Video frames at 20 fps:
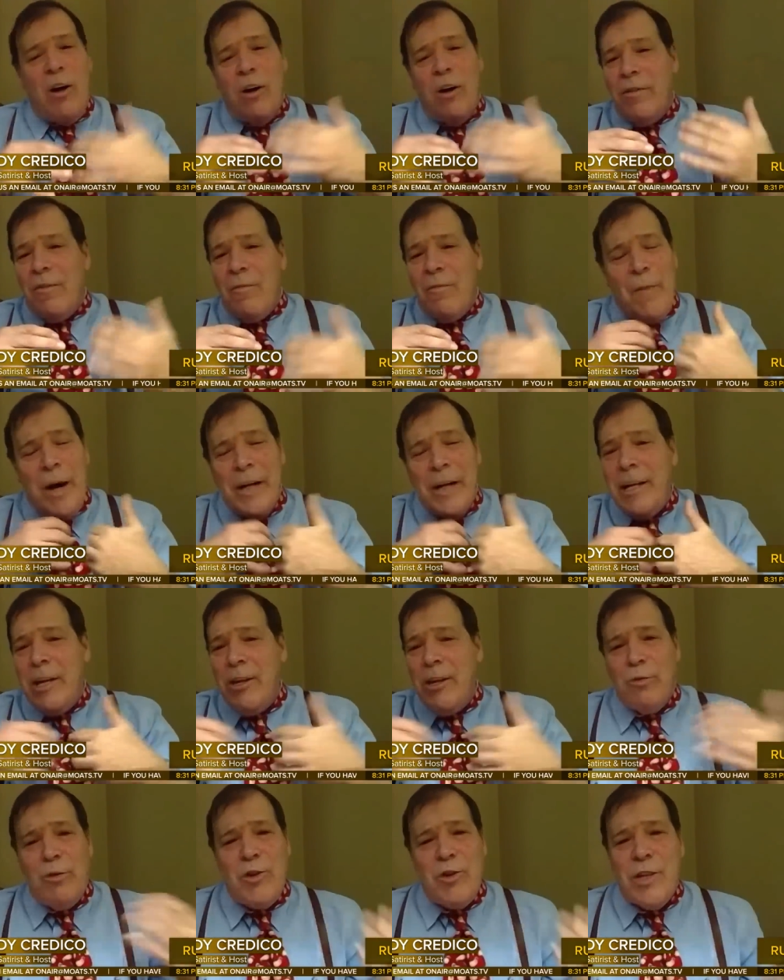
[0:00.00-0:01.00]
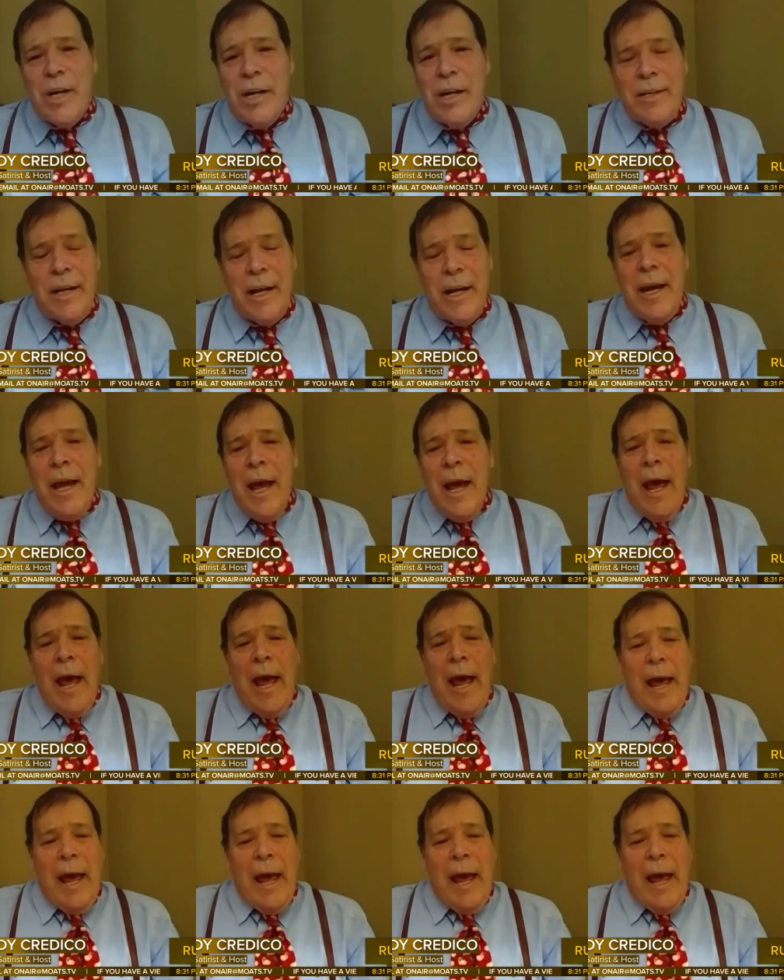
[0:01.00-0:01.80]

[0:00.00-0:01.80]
on Monday through Sunday.